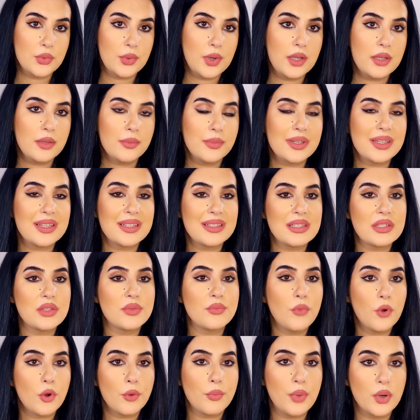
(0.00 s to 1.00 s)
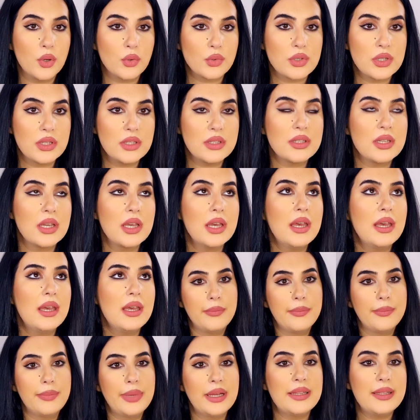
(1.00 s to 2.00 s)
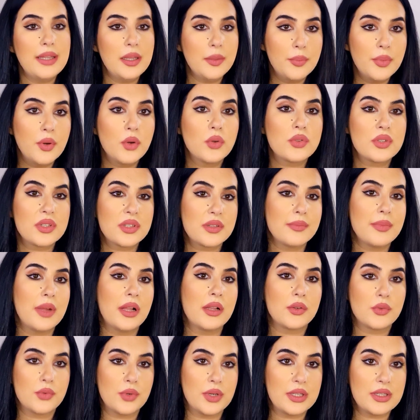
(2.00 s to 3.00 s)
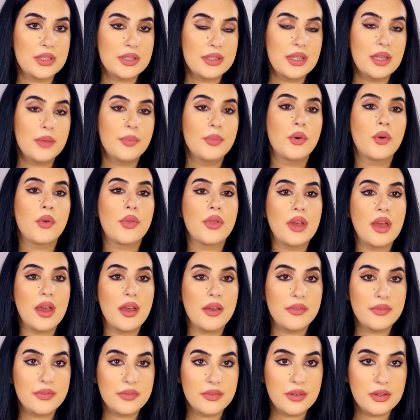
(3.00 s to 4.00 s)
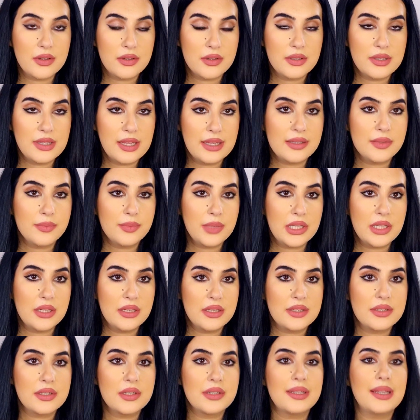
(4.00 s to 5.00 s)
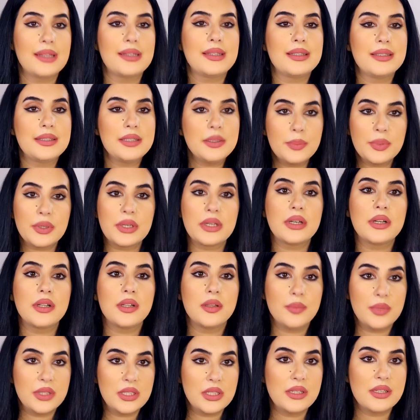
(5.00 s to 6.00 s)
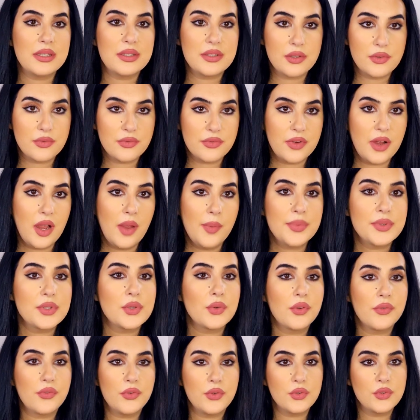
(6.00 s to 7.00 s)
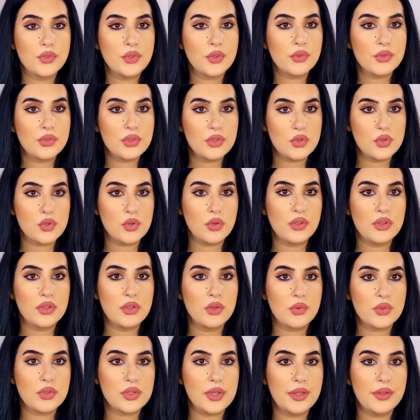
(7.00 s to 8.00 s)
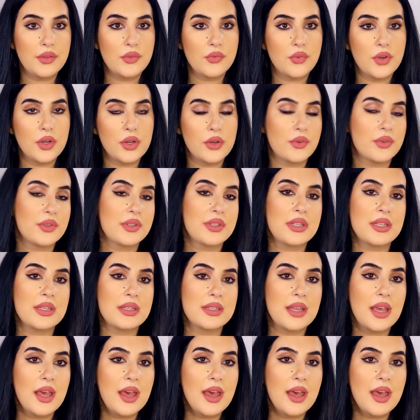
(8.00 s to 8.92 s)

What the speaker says: one because it's more potent, but they both smell great. They both have that Middle Eastern, that typical Middle Eastern vibe. So if you don't enjoy those kind of fragrances,